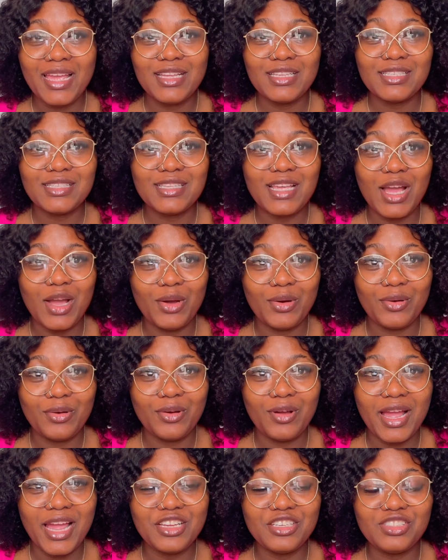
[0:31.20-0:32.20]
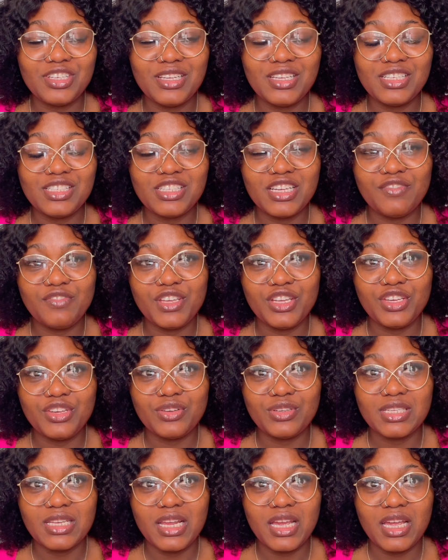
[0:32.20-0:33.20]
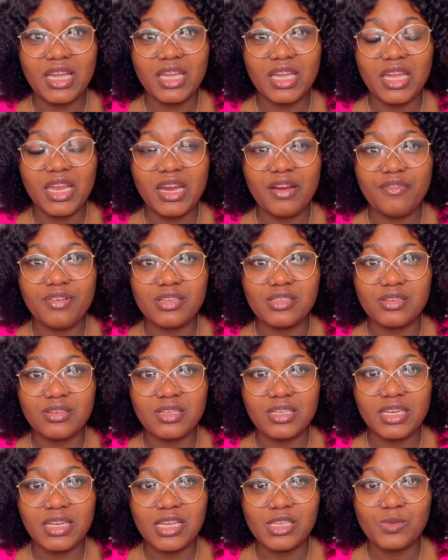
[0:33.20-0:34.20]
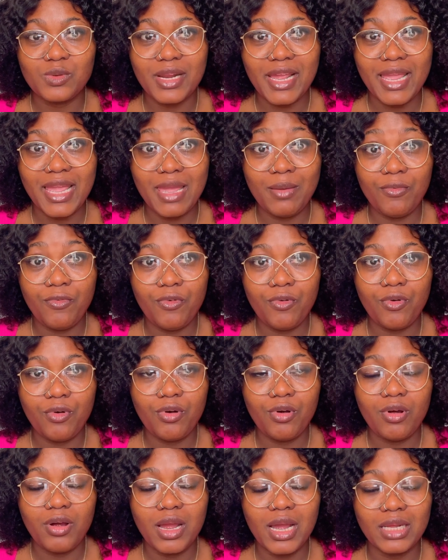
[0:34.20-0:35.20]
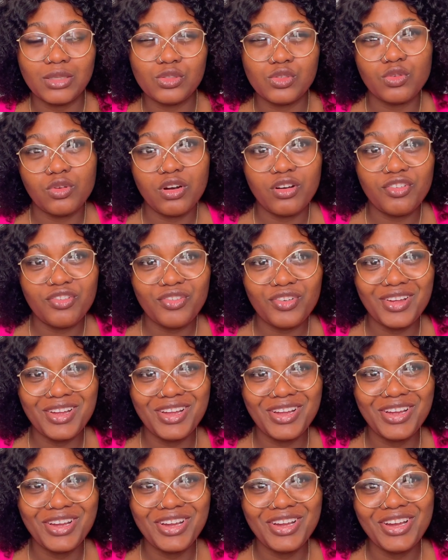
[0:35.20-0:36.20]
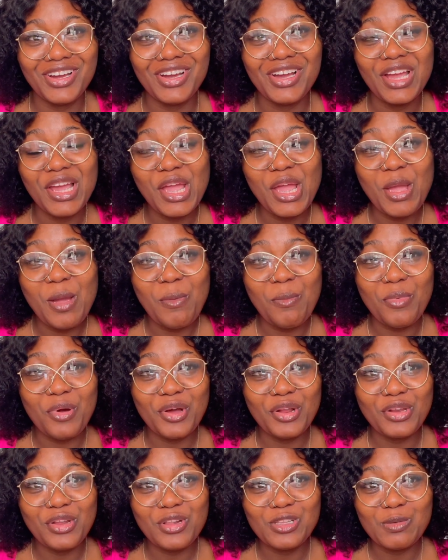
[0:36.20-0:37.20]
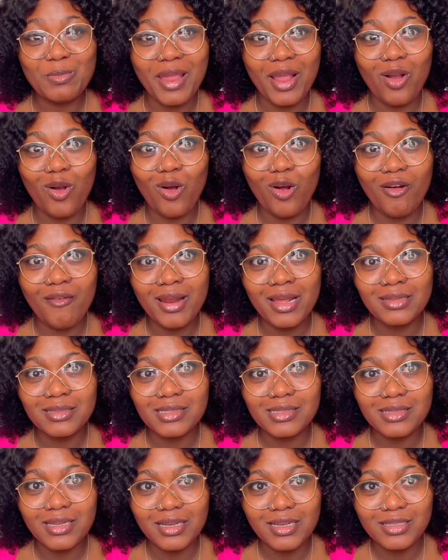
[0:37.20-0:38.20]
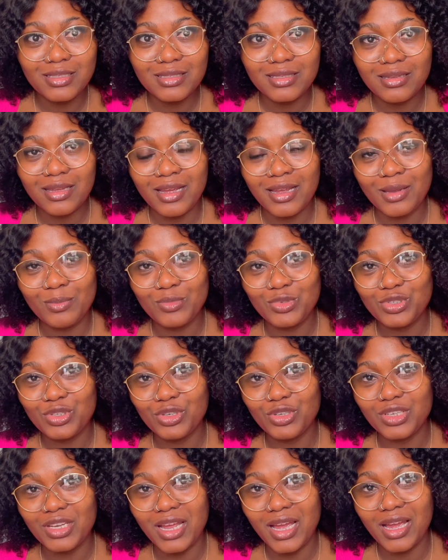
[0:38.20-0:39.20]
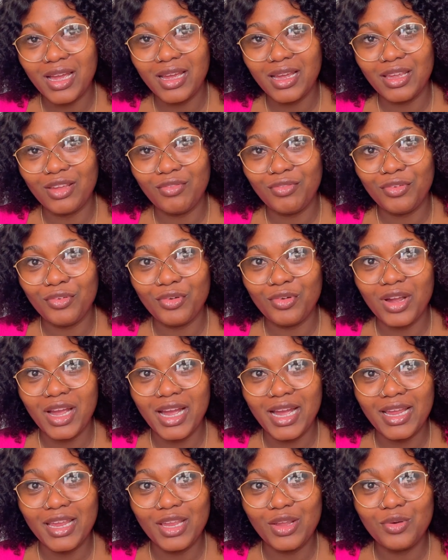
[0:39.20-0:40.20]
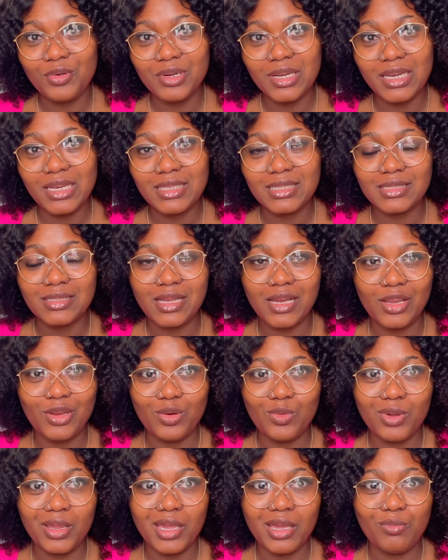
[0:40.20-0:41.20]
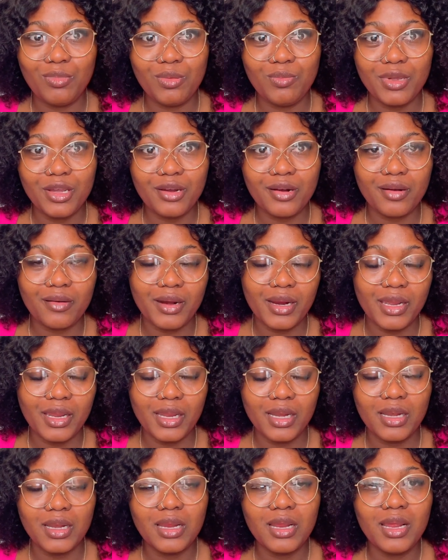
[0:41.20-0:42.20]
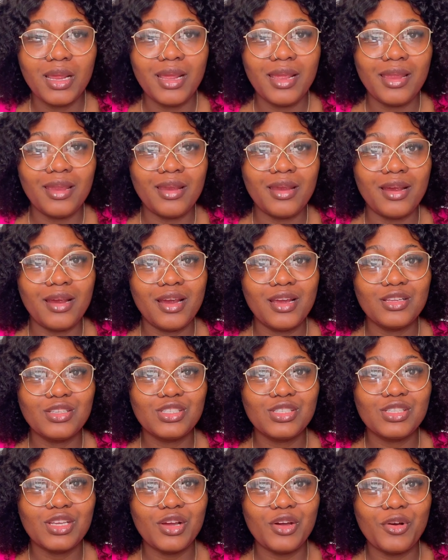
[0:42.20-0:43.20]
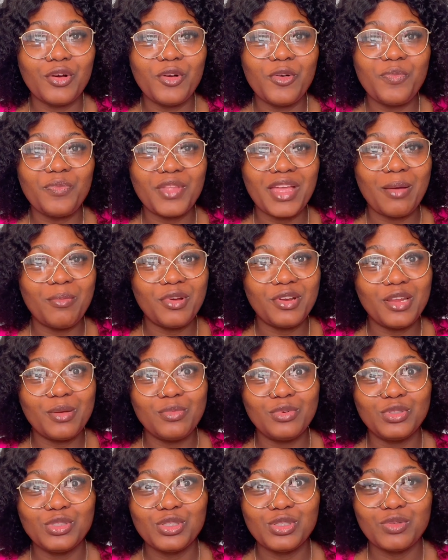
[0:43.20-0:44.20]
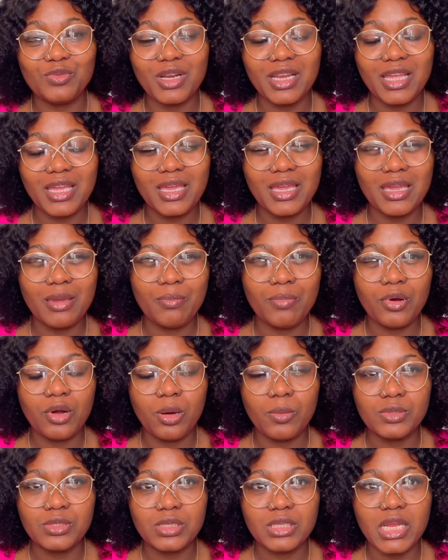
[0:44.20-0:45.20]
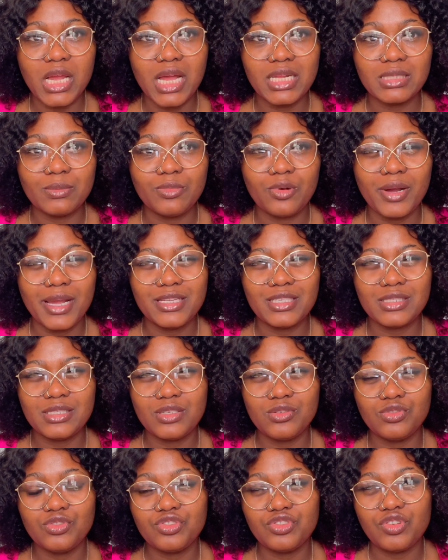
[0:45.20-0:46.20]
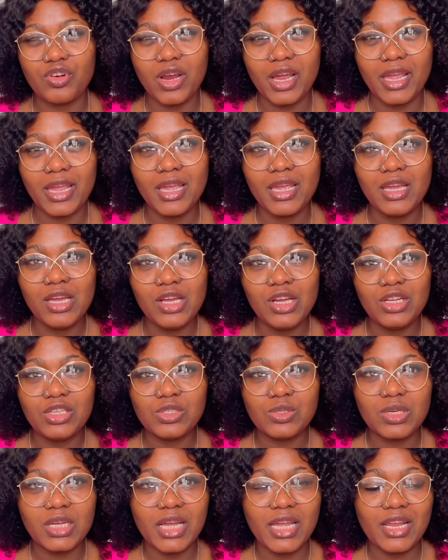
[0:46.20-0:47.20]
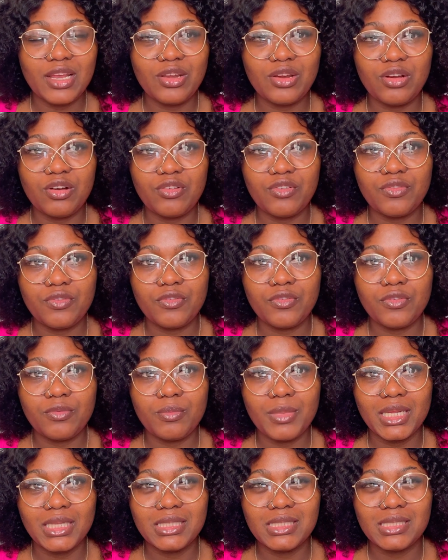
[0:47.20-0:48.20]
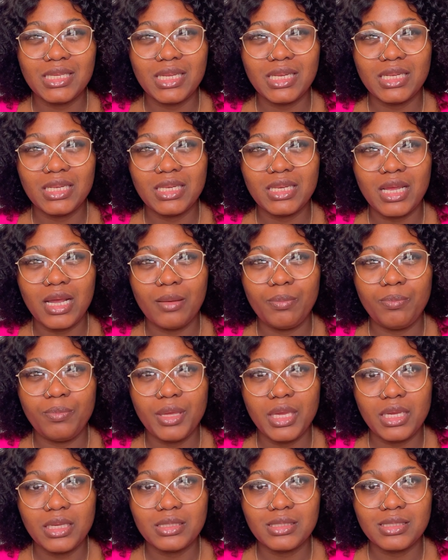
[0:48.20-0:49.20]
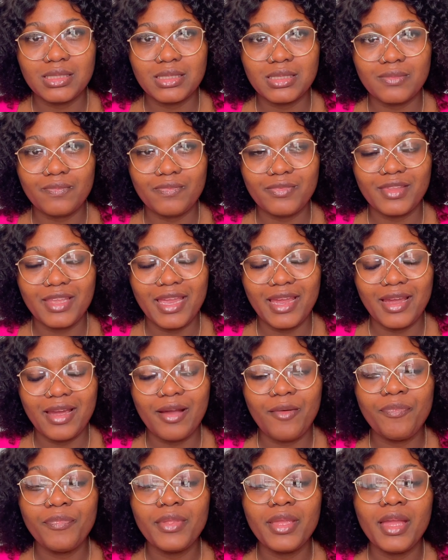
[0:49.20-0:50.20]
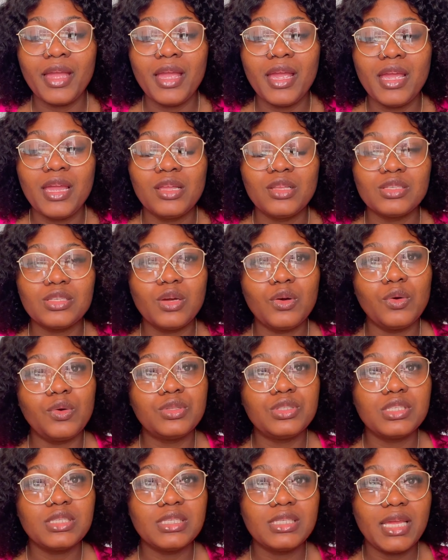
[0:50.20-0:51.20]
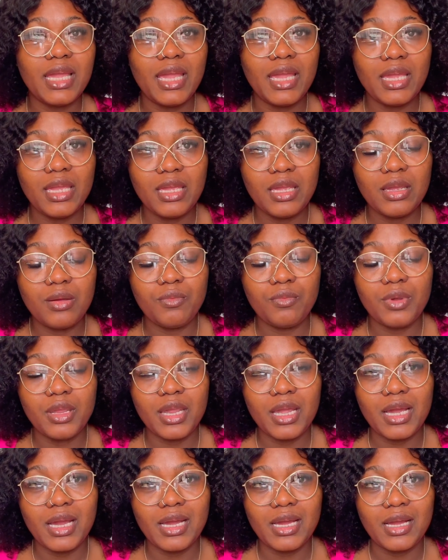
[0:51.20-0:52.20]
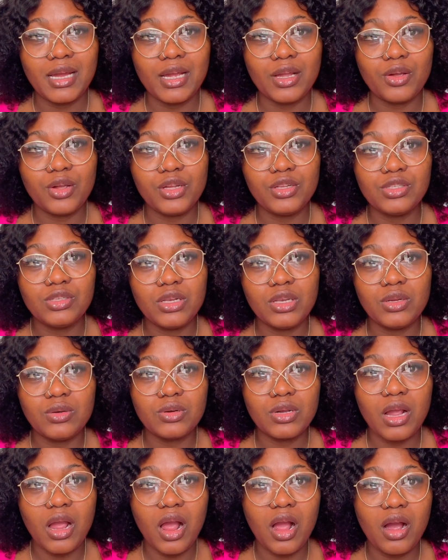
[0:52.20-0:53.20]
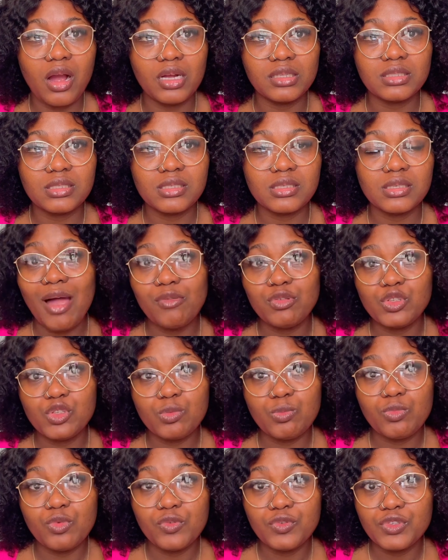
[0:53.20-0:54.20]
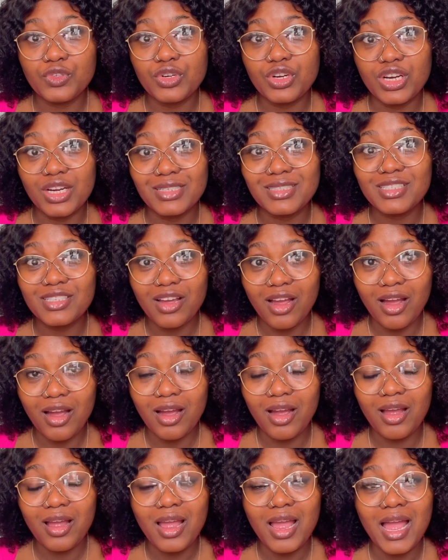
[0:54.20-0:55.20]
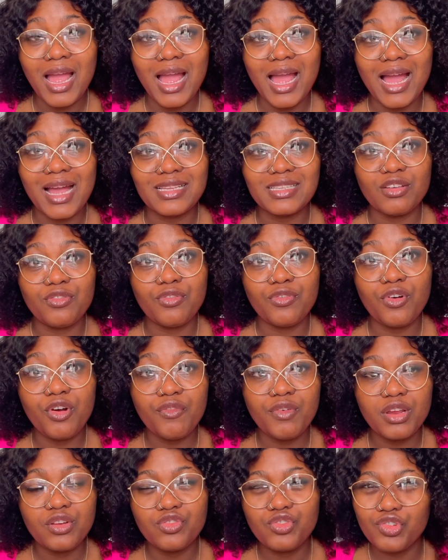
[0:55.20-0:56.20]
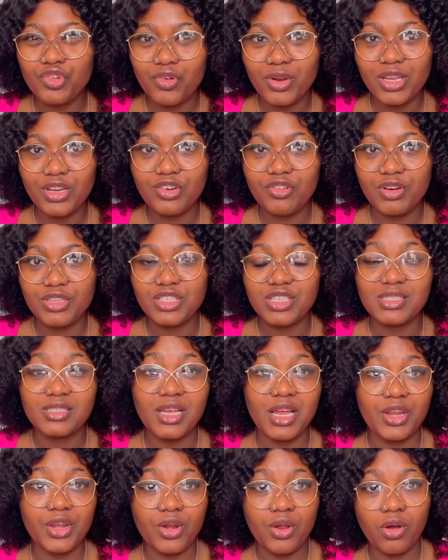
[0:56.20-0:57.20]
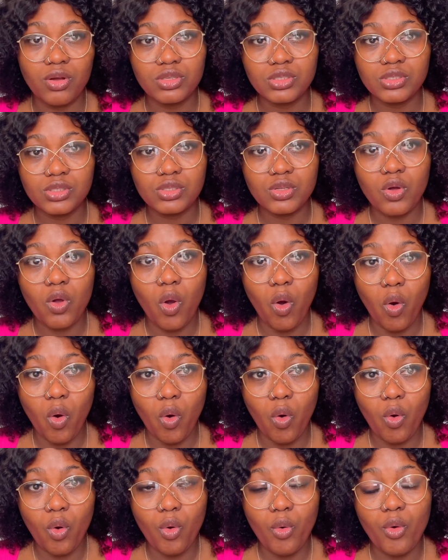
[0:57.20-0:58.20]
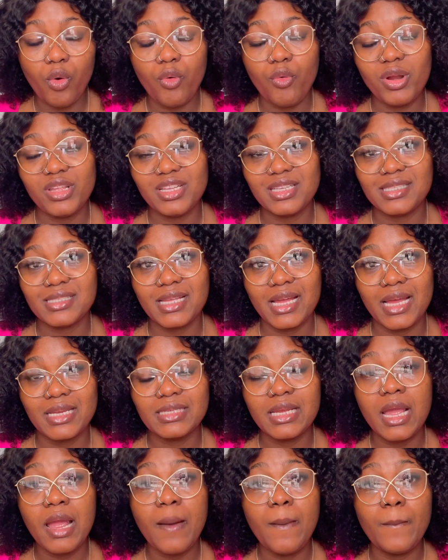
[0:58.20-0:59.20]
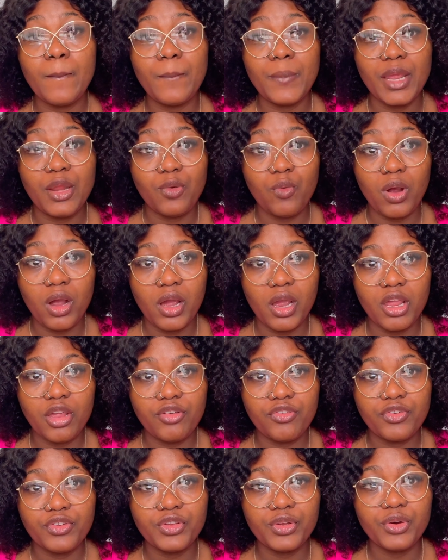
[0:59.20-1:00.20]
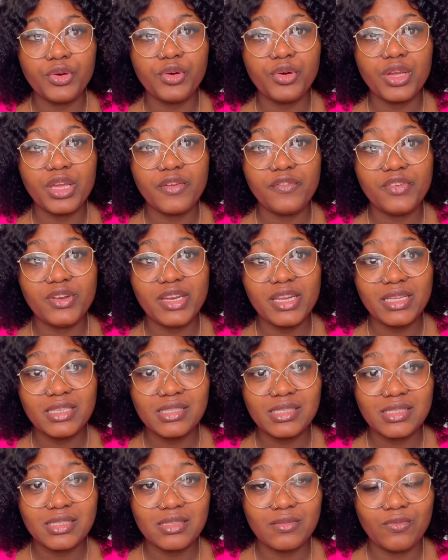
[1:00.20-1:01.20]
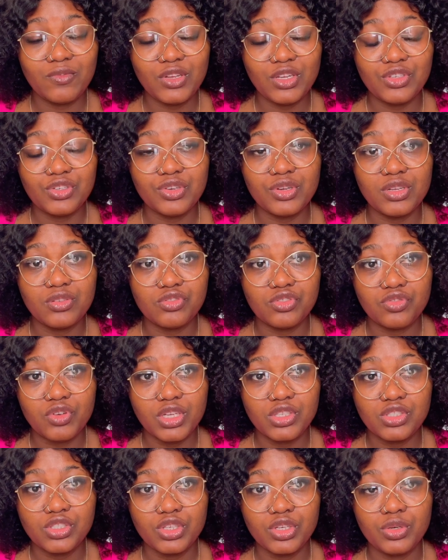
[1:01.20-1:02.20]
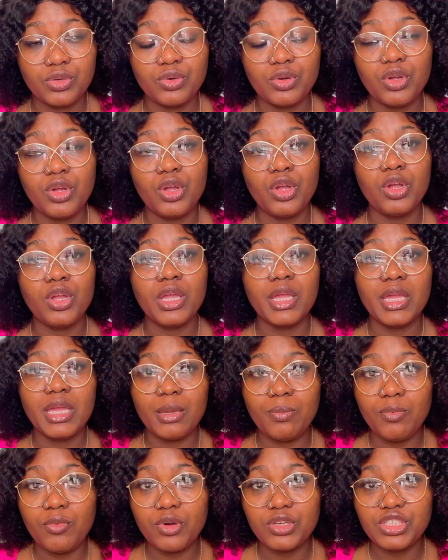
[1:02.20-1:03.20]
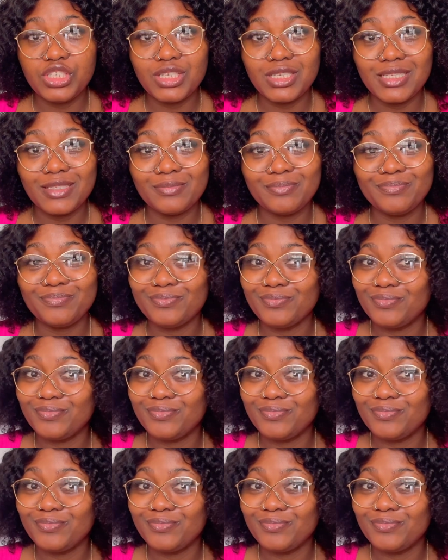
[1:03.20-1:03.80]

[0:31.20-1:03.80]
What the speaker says: So I usually share videos like every Sunday. That's what I aim for at 12. But due to my current state, I'm sure that if you are a good listener, you'll hear baby crying. Yeah. So I'm unable to really keep up to that, but I still try to kind of maintain that pace. Yeah. So today we are going to look at how to move to Qatar as a foreign trade registered nurse or registered midwife. So if this video interests you, keep watching